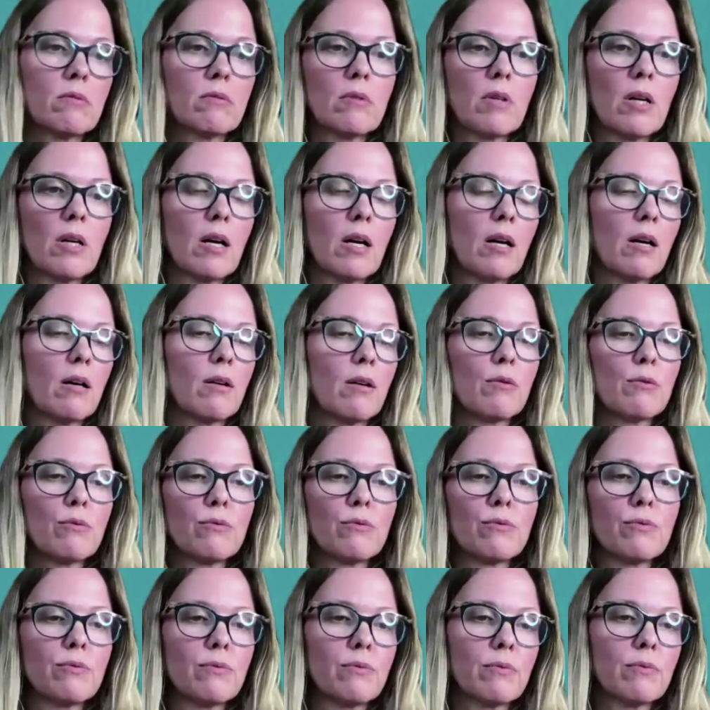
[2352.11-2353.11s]
have
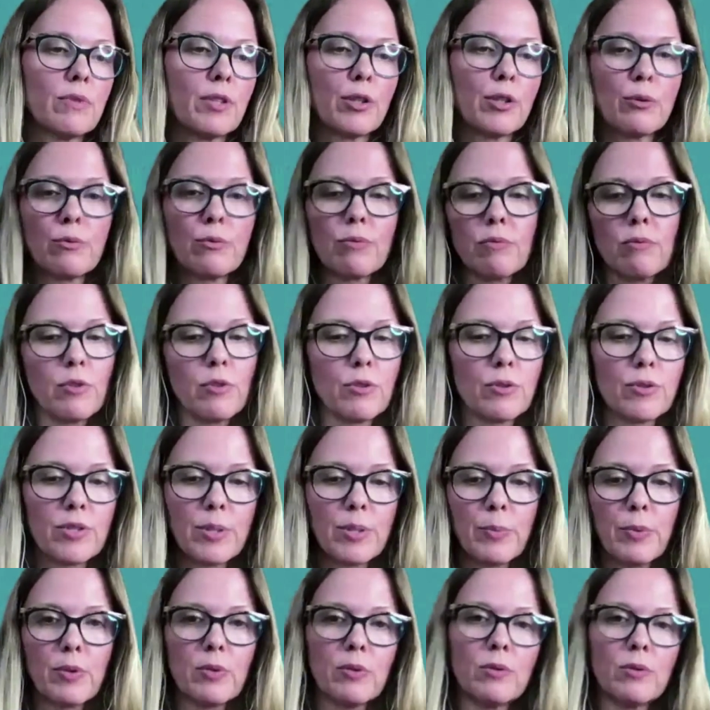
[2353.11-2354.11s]
you know your
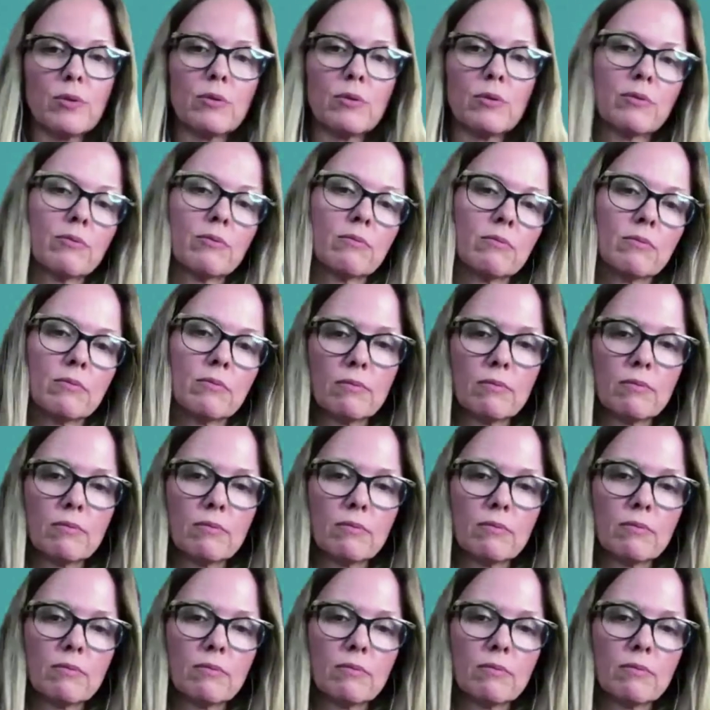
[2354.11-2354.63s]
typical